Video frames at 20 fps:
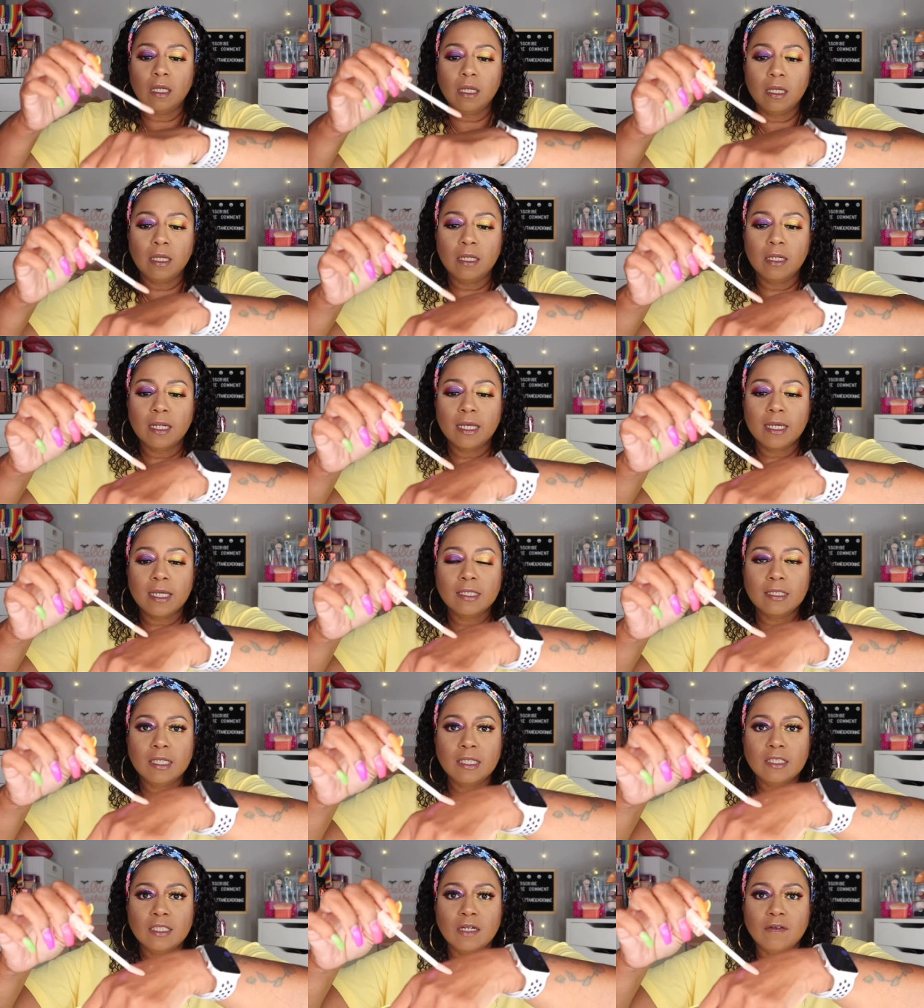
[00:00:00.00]
And like I
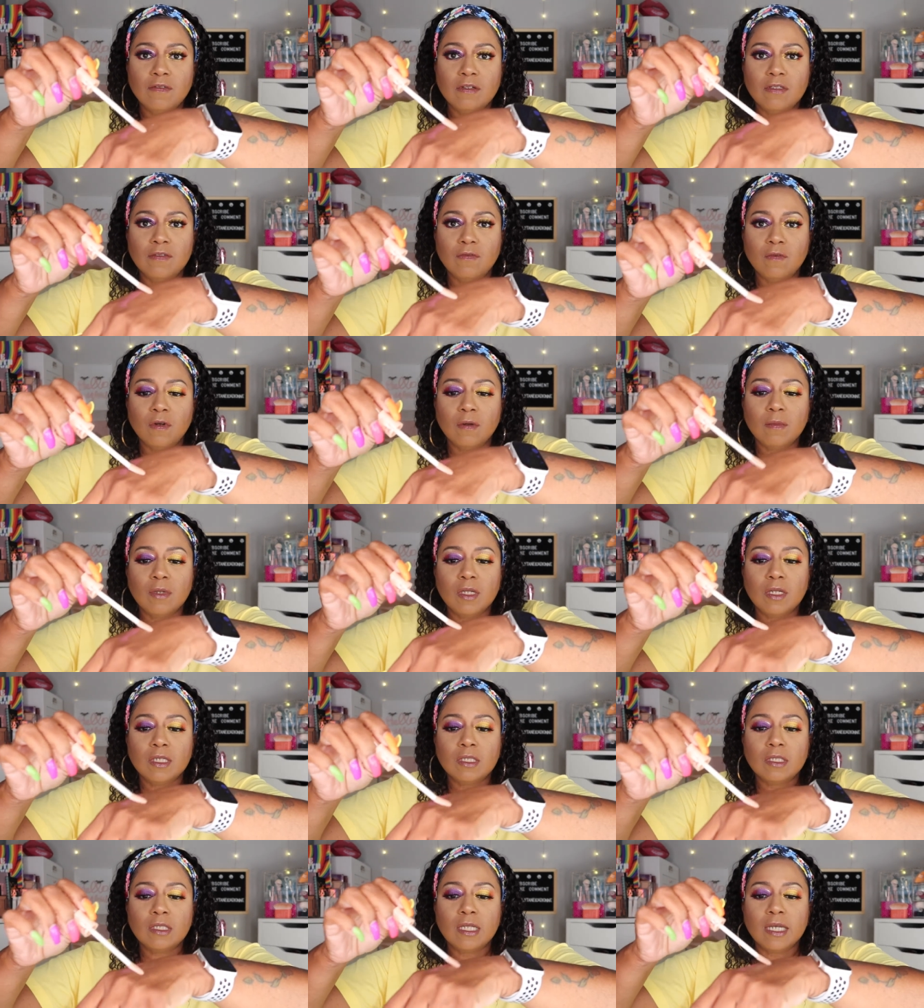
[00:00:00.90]
said, Jeffree's
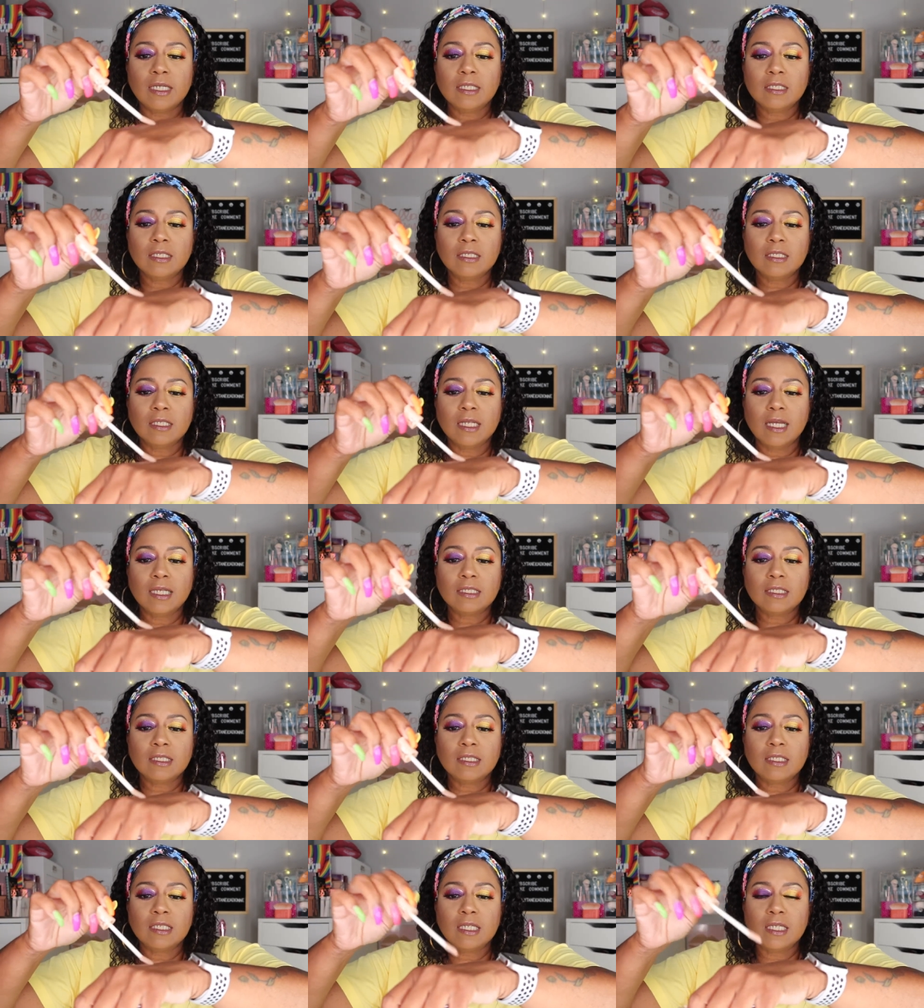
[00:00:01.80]
formula is nice. It's
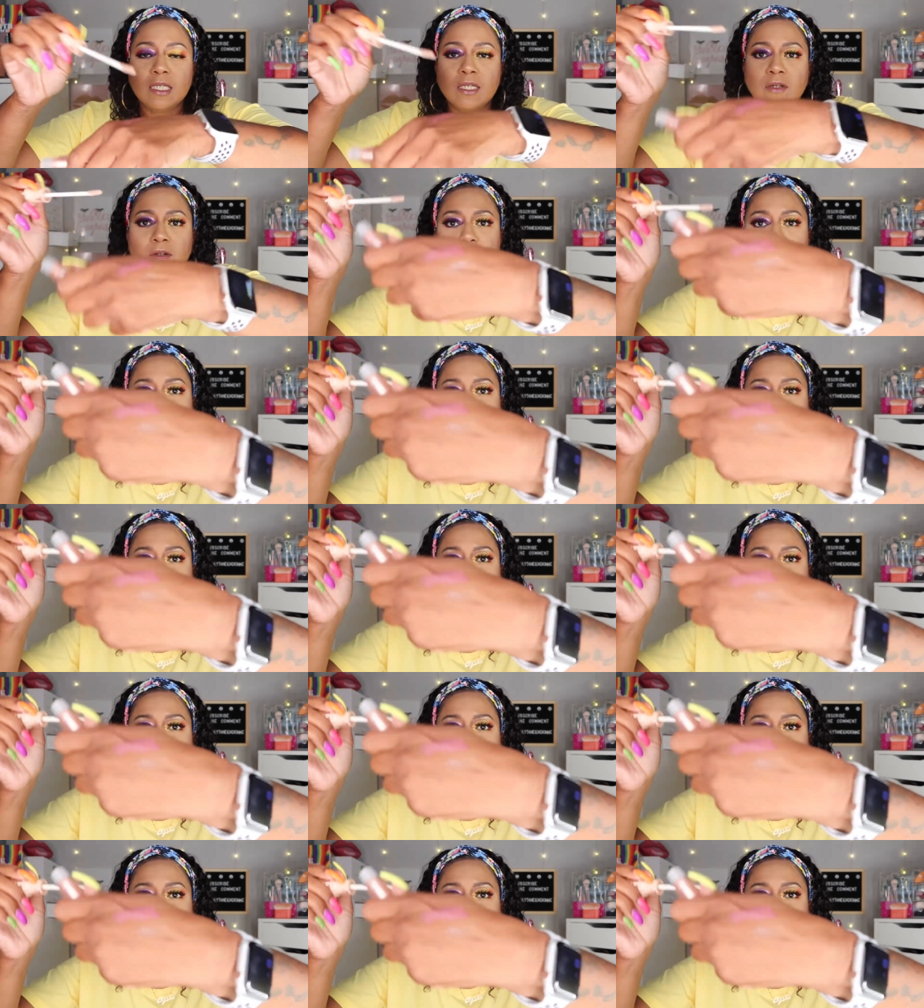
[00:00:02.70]
not sticky